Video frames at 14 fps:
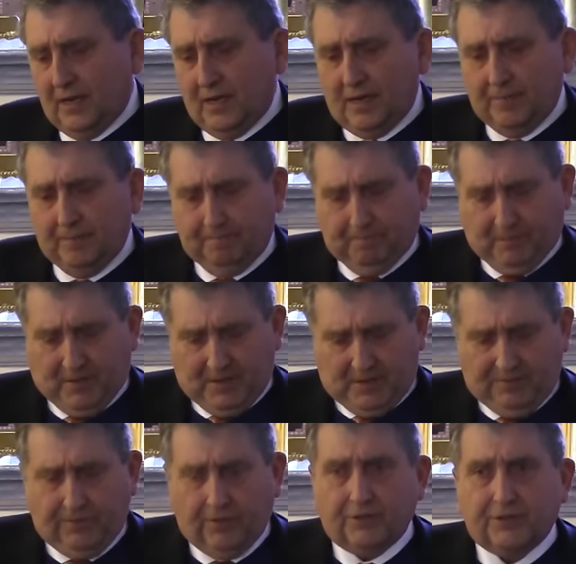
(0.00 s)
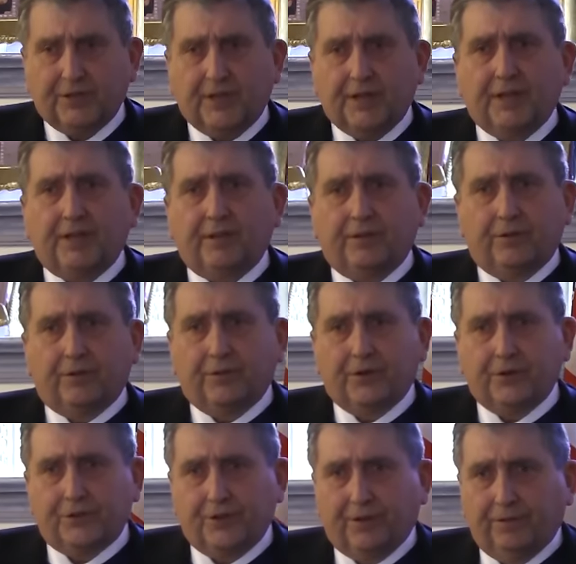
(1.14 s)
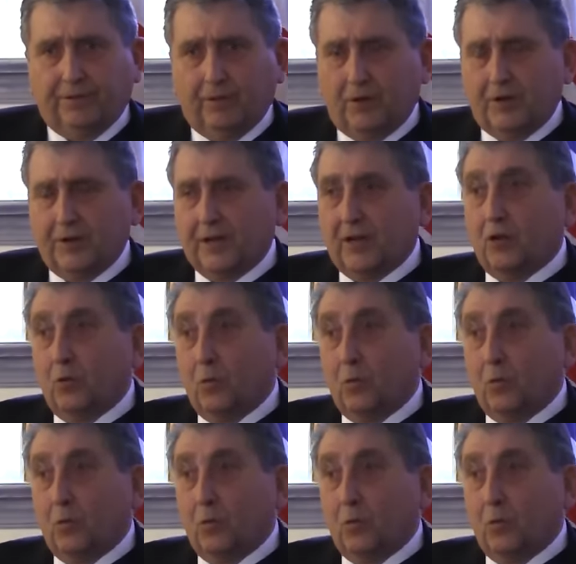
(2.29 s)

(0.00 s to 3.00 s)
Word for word: um, uh, Falsetti, University of Florida,